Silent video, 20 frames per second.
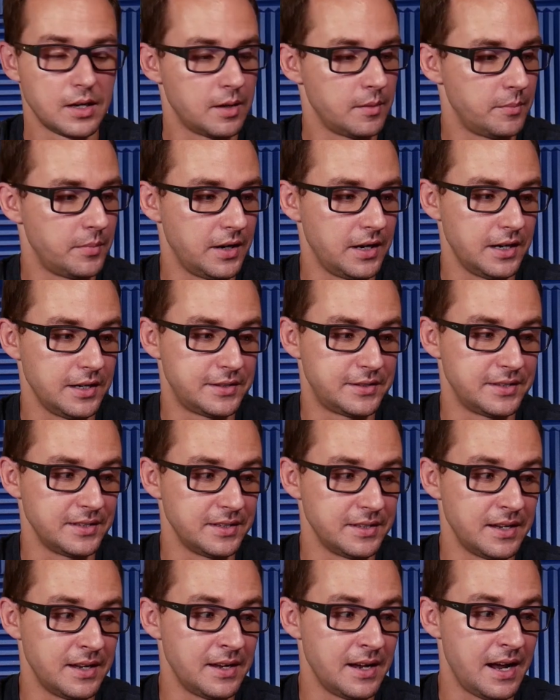But
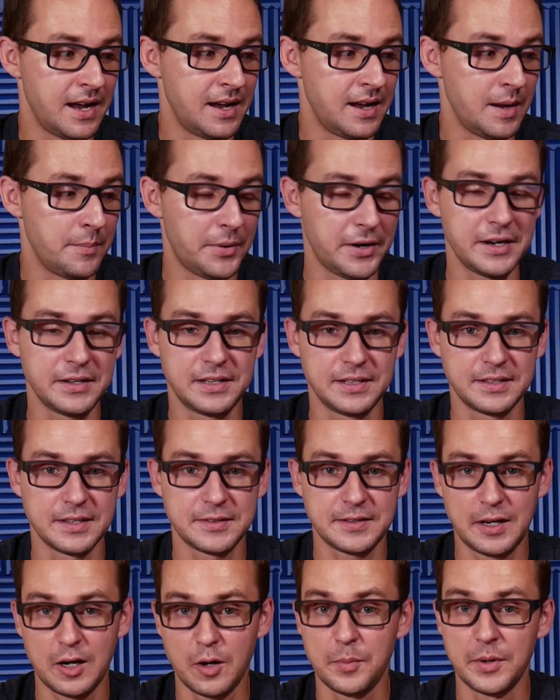apparently the
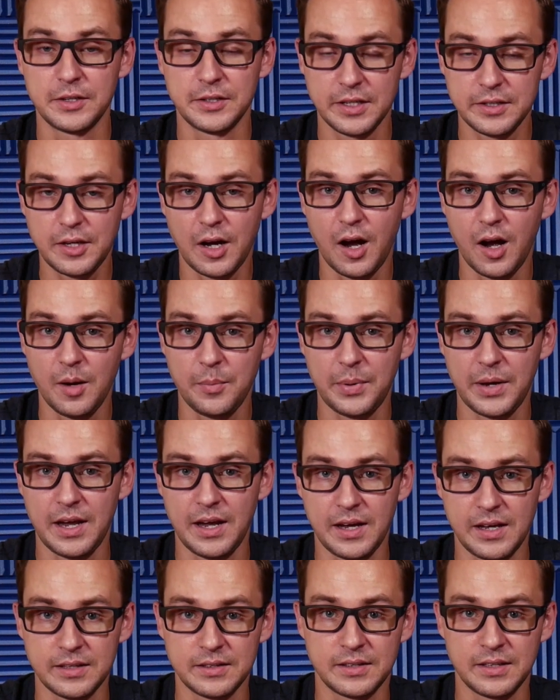Starhopper did hop
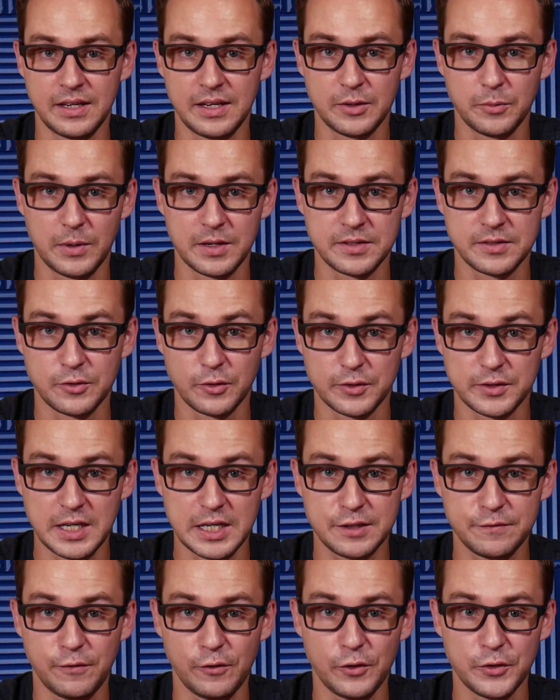and it was
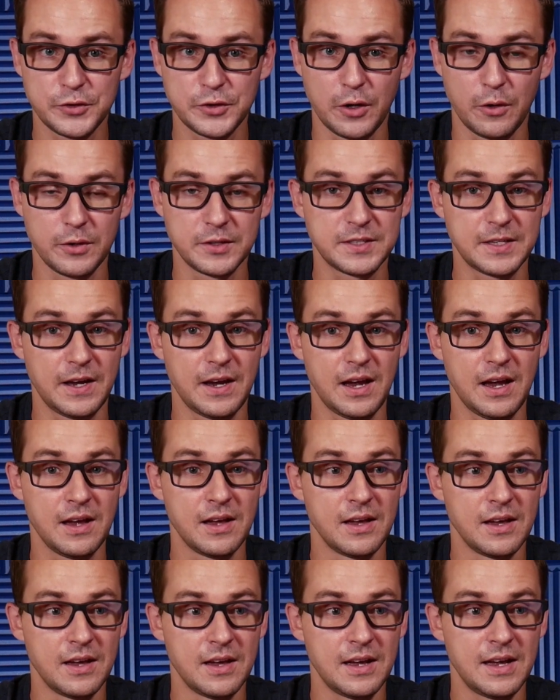successful, so it's a
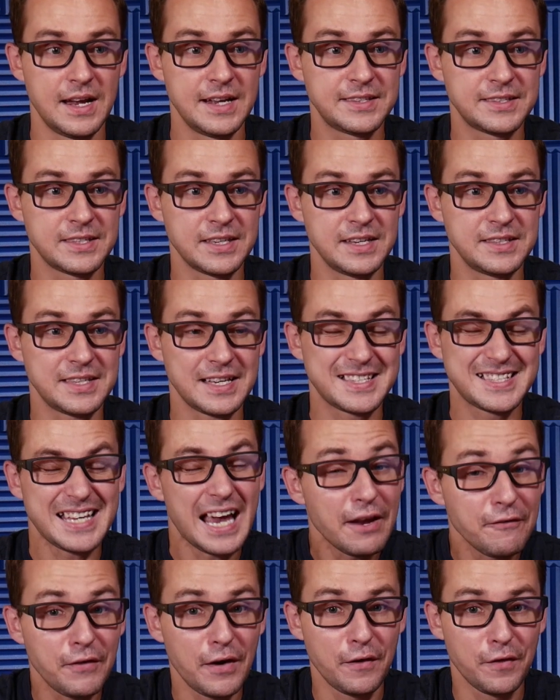
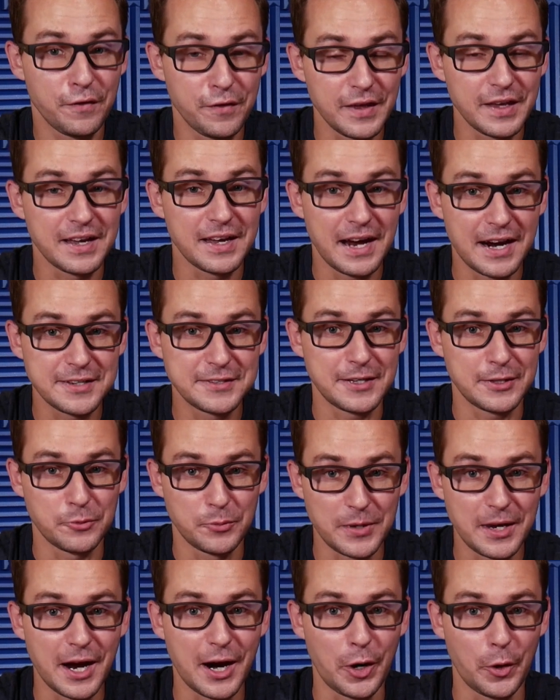sci-fi thing, guys, that
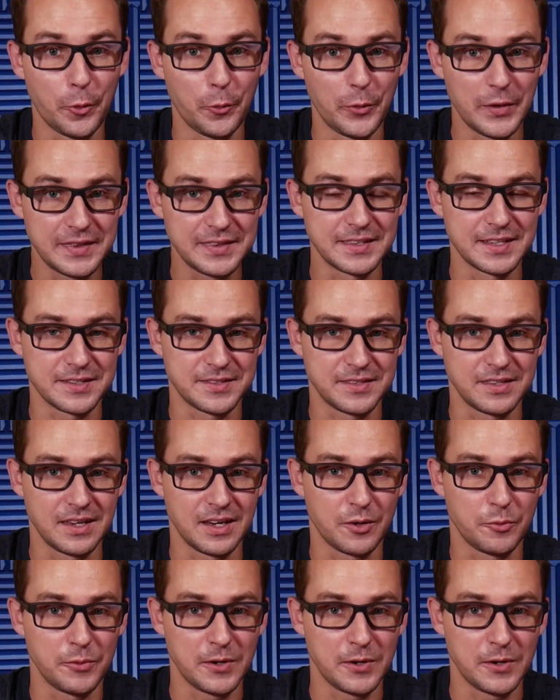we are witnessing.